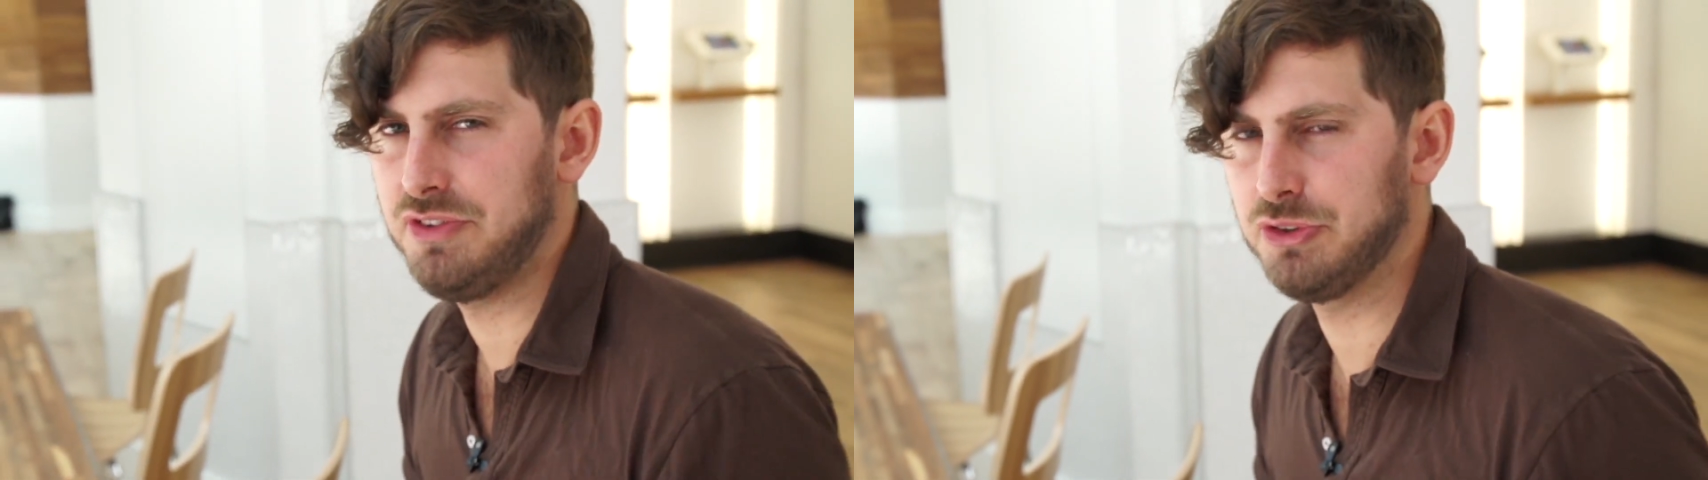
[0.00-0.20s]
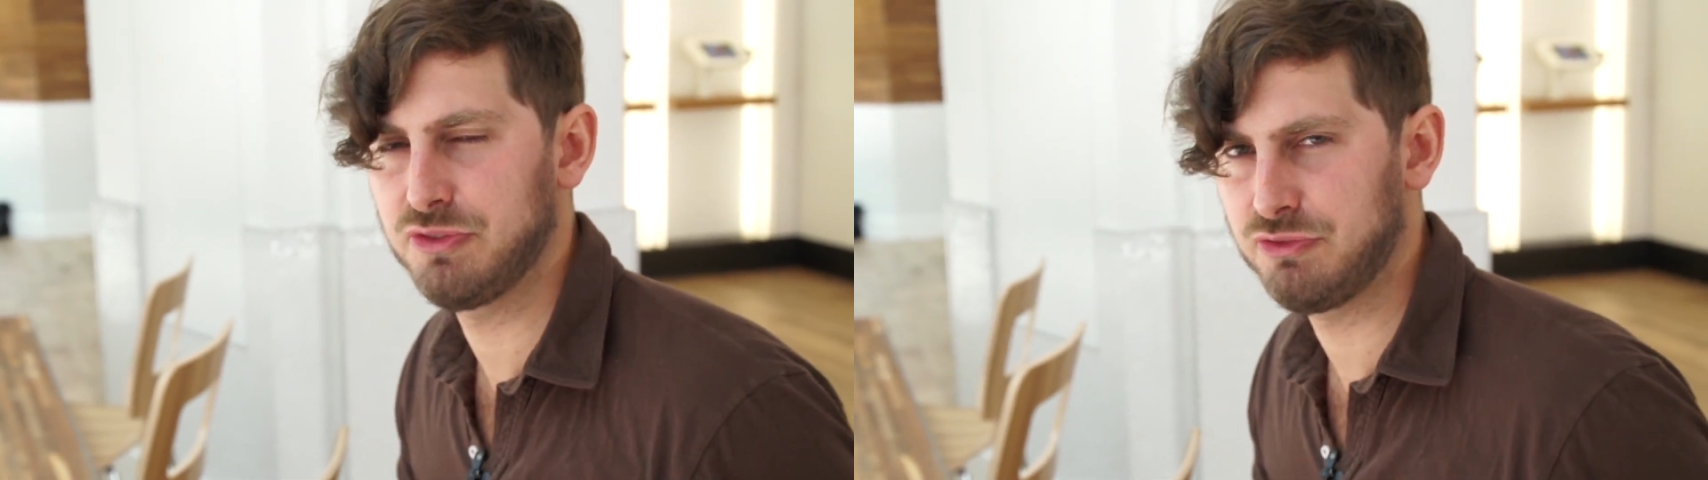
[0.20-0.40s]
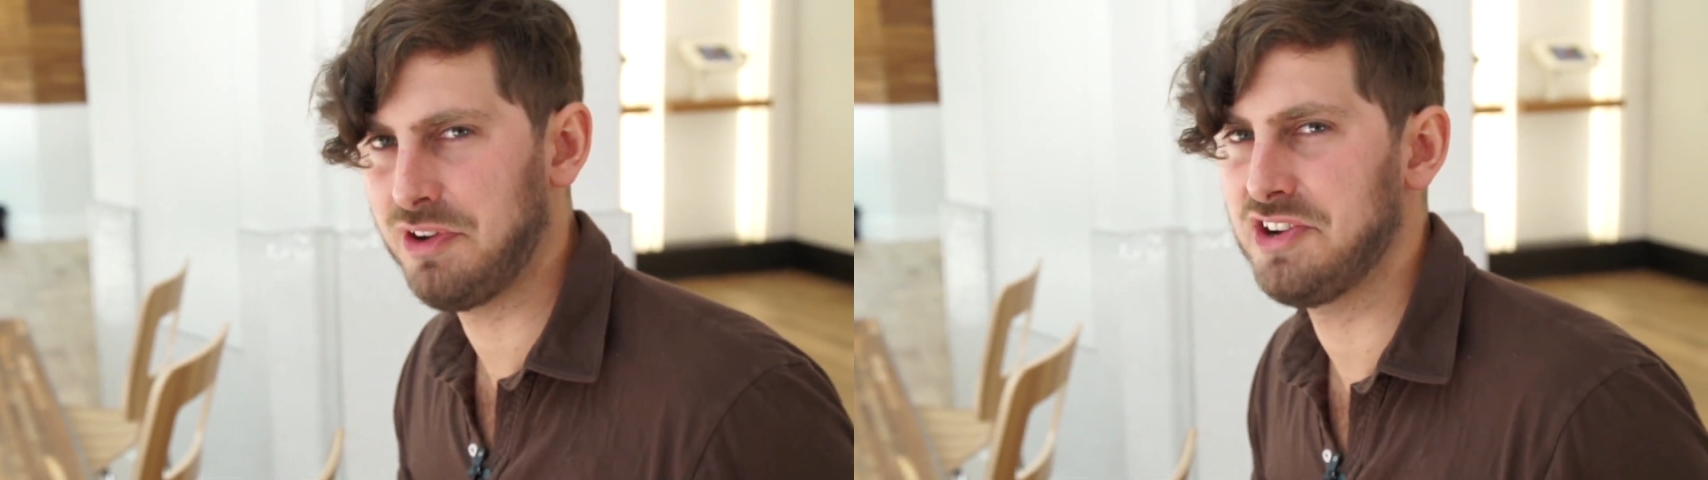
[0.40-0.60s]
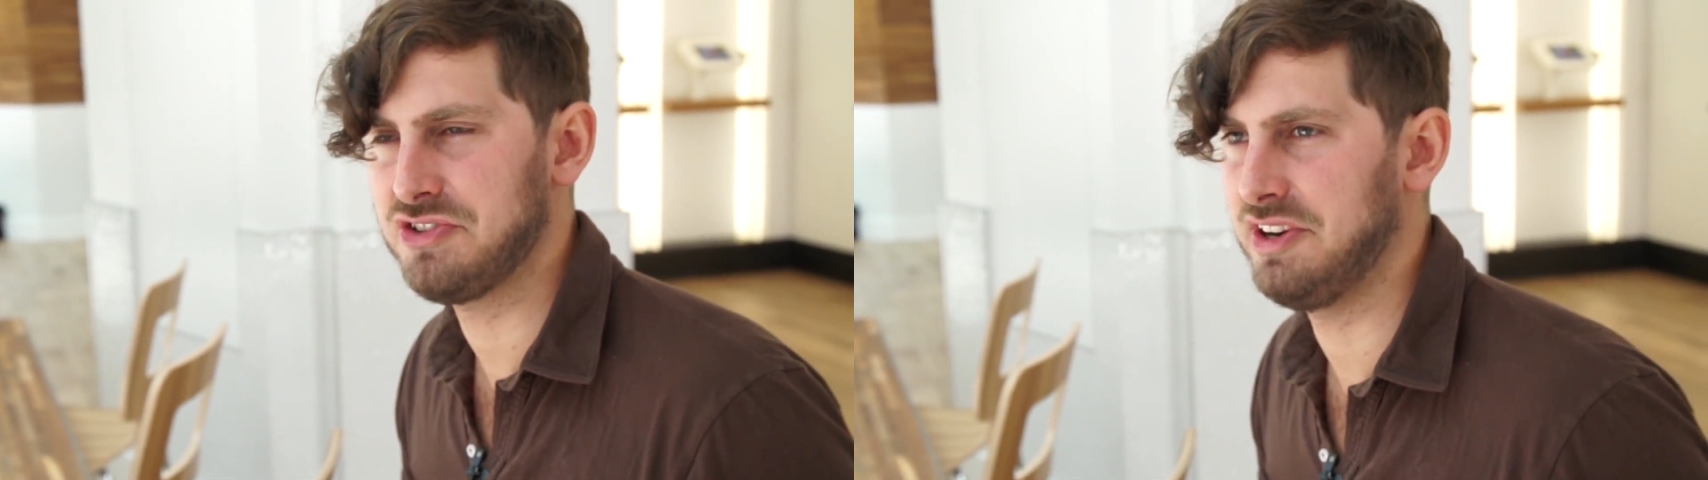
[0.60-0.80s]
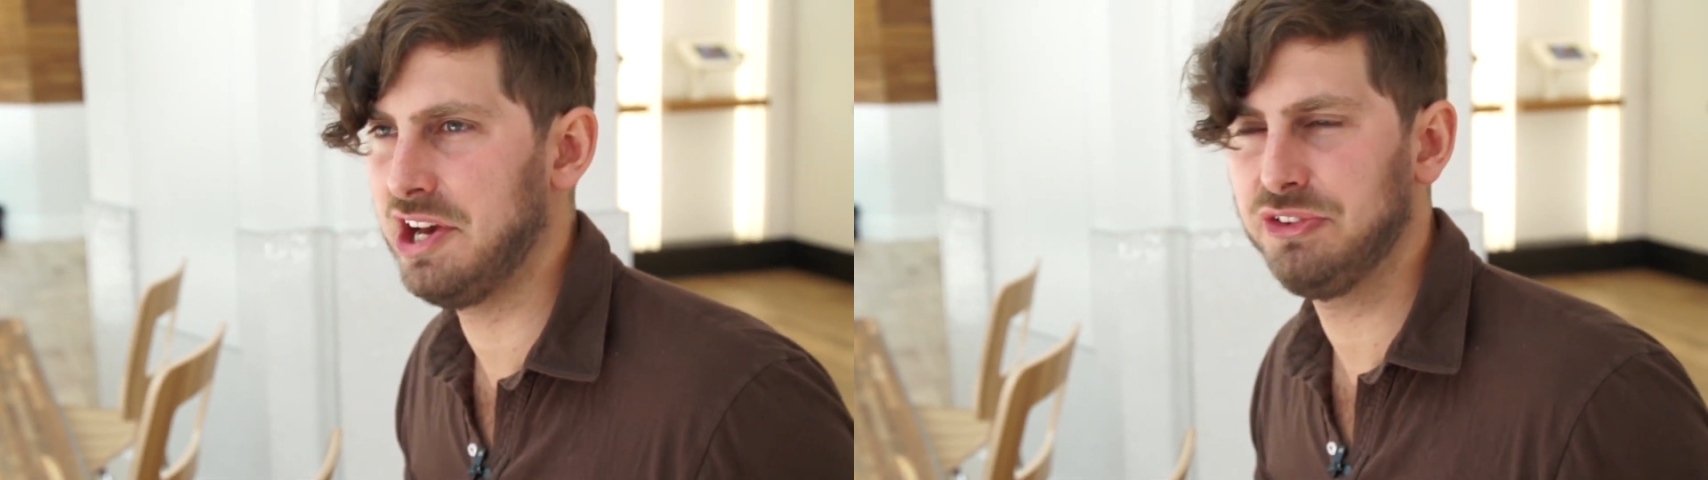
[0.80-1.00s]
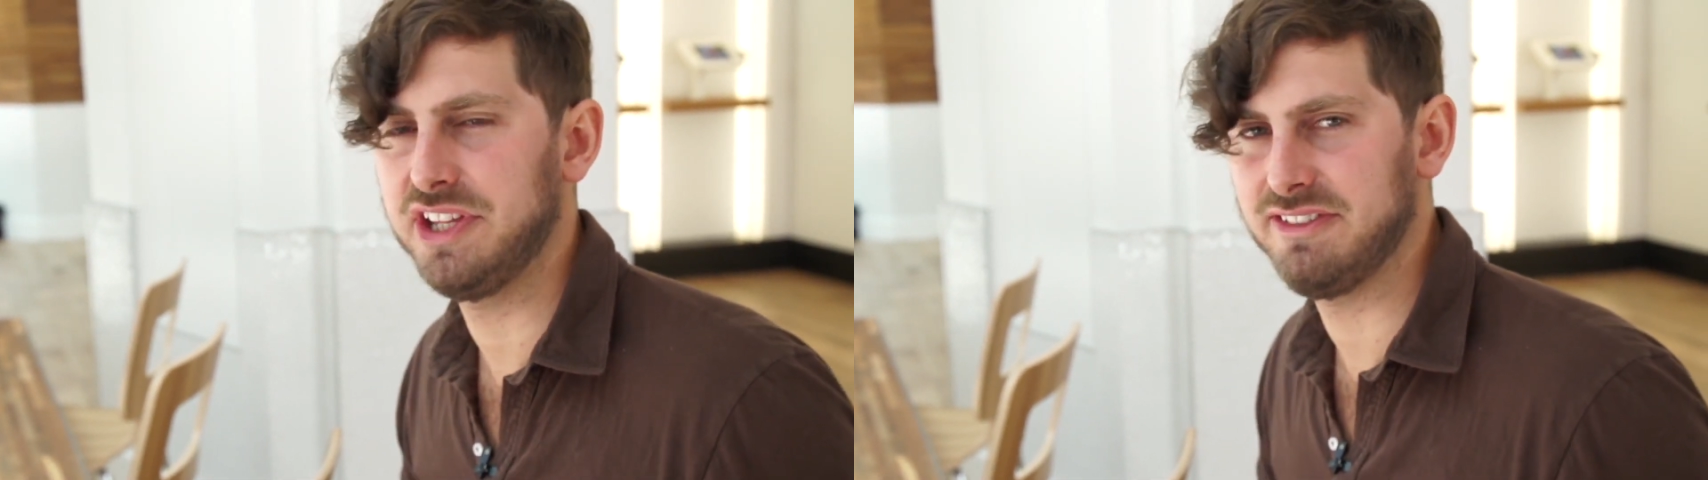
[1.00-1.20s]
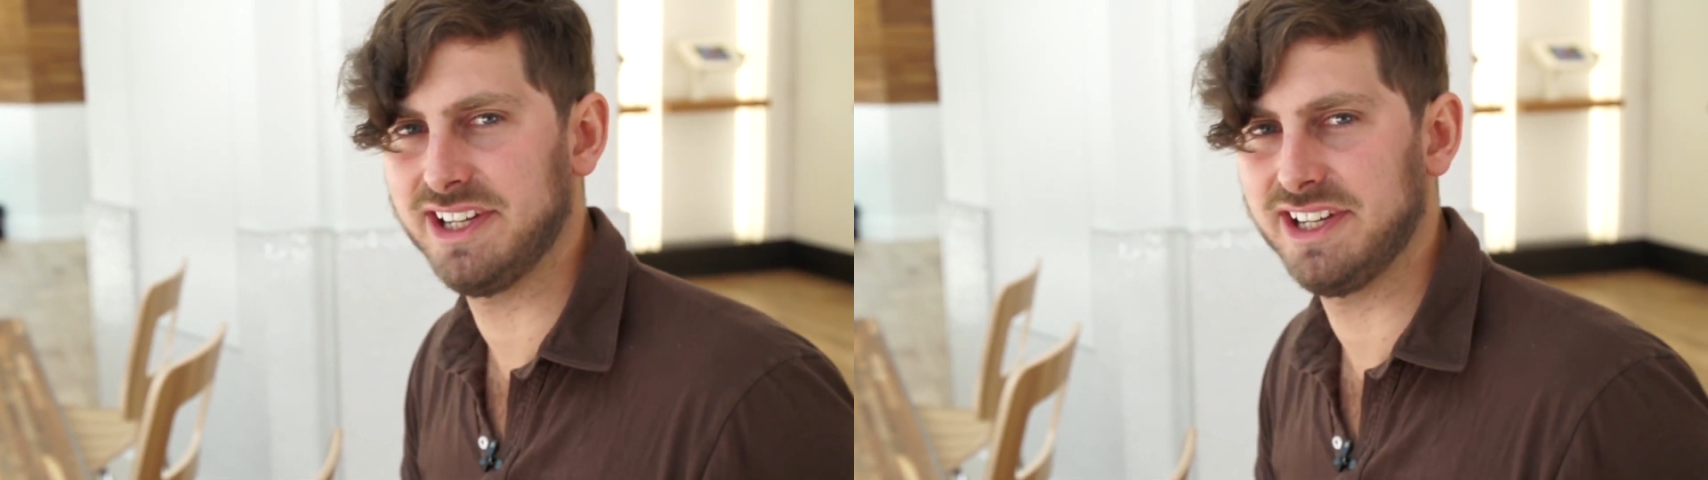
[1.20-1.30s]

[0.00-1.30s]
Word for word: feels fresh and healthy,